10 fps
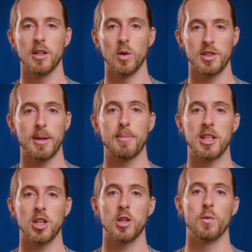or
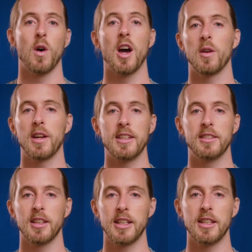something you can write on
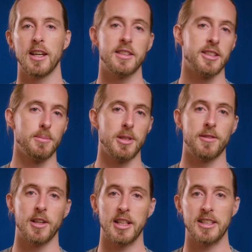easily, as some
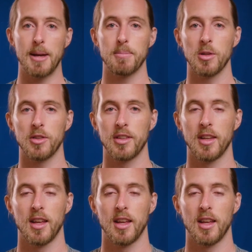different examples.